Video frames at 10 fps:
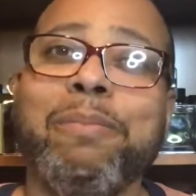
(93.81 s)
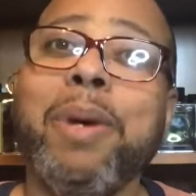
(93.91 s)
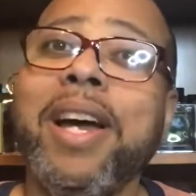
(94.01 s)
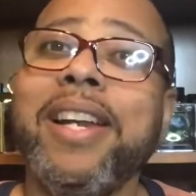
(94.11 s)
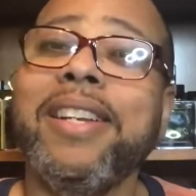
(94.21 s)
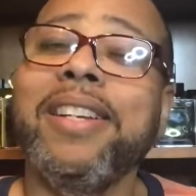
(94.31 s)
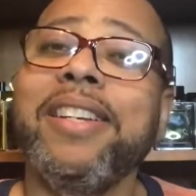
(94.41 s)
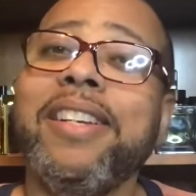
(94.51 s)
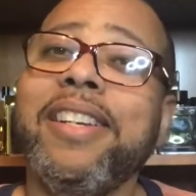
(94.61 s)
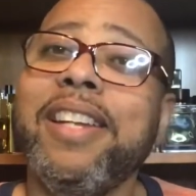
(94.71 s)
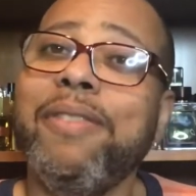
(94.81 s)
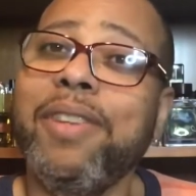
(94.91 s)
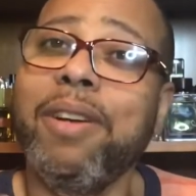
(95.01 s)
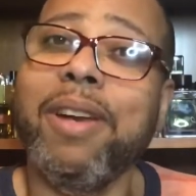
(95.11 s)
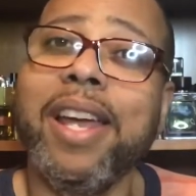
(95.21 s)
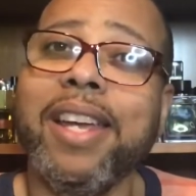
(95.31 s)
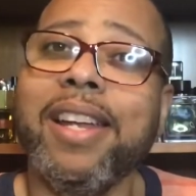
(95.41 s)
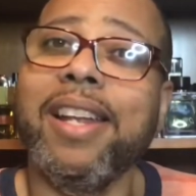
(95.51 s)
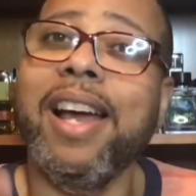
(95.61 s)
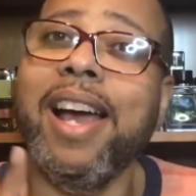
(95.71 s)
But if you don't like
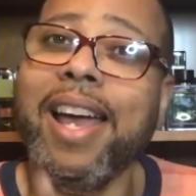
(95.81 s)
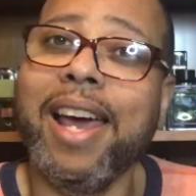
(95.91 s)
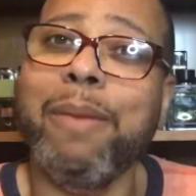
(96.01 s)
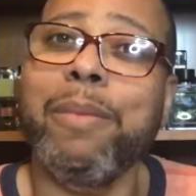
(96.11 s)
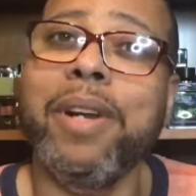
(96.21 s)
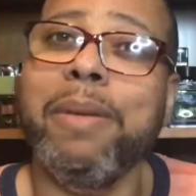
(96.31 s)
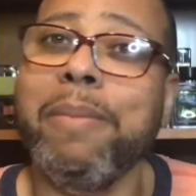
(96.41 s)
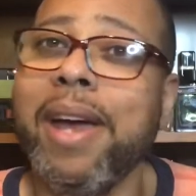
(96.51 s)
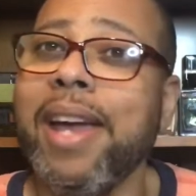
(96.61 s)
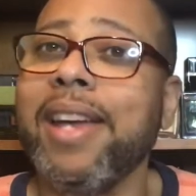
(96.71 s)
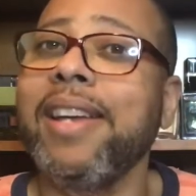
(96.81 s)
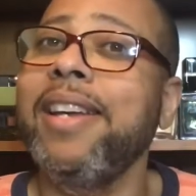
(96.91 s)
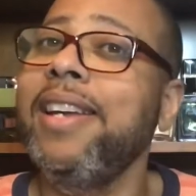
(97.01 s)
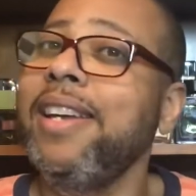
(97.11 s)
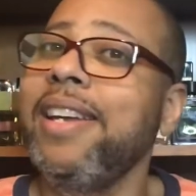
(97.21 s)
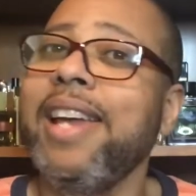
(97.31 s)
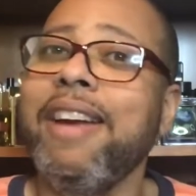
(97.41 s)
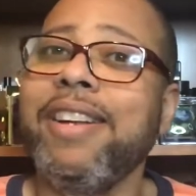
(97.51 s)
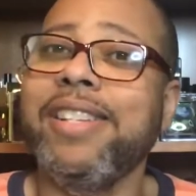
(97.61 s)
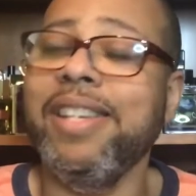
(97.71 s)
it, I got a money back
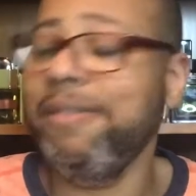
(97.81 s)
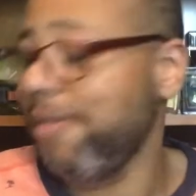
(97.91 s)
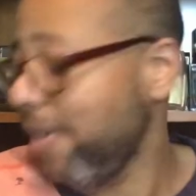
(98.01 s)
guarantee for